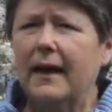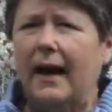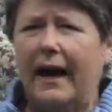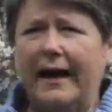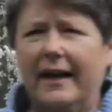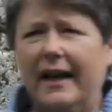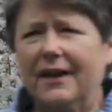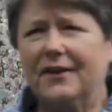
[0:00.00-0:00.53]

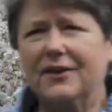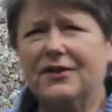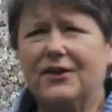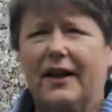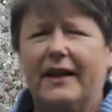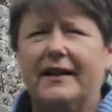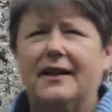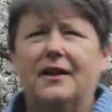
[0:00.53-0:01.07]
I got this
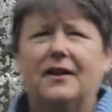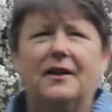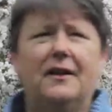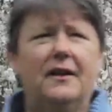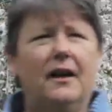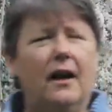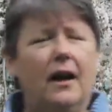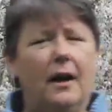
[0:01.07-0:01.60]
idea
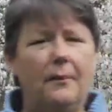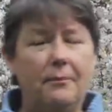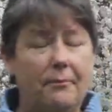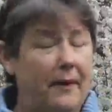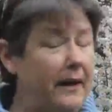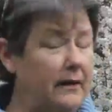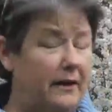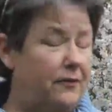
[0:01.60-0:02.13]

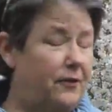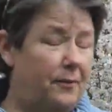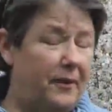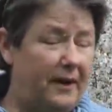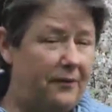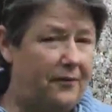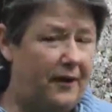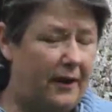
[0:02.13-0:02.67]
mainly from my
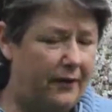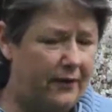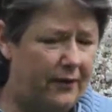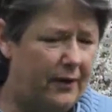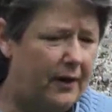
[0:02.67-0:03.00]
father,